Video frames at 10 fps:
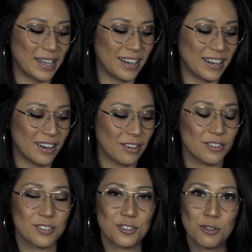been
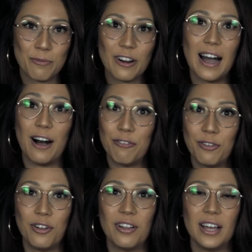super
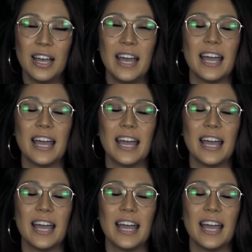helpful